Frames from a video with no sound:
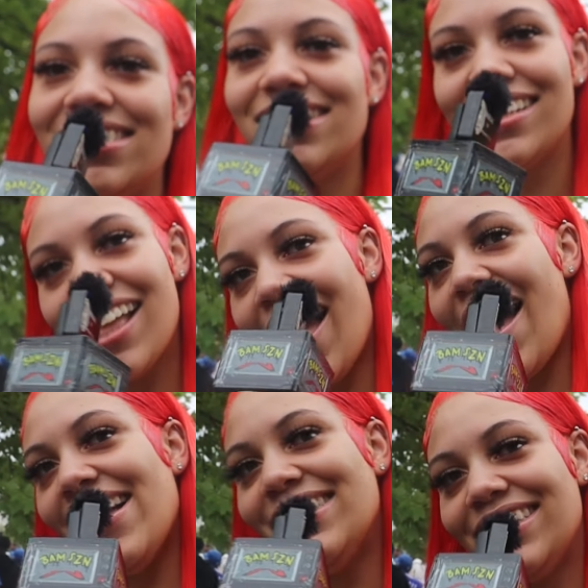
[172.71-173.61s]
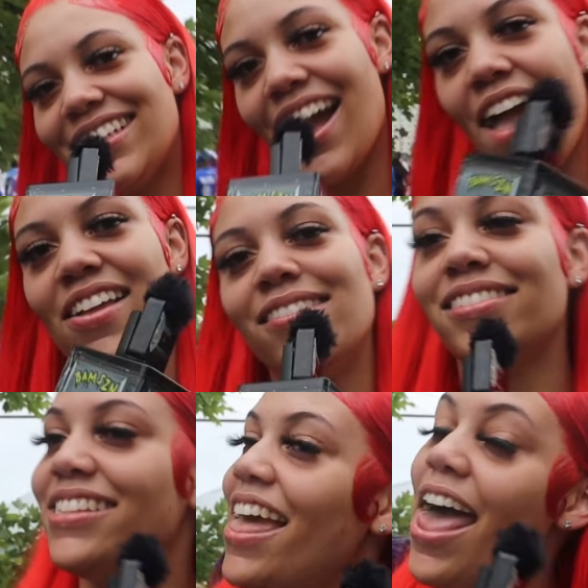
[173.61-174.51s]
He hit all the
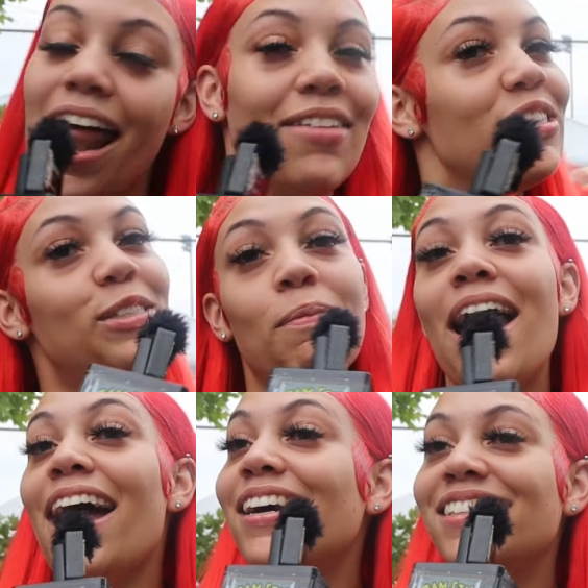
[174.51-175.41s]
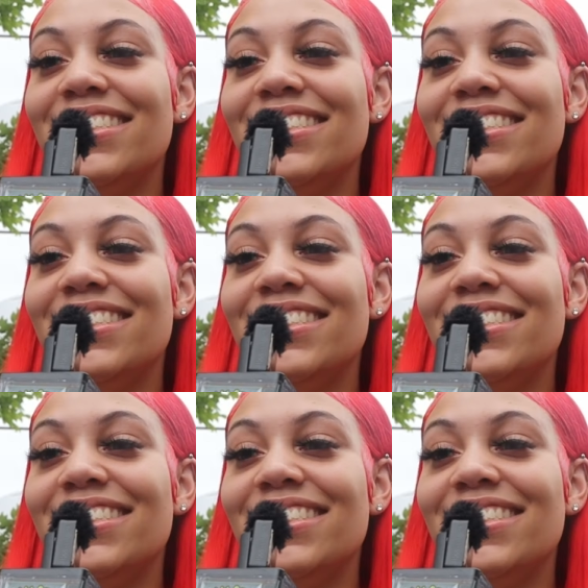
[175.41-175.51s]
spots. Every spot.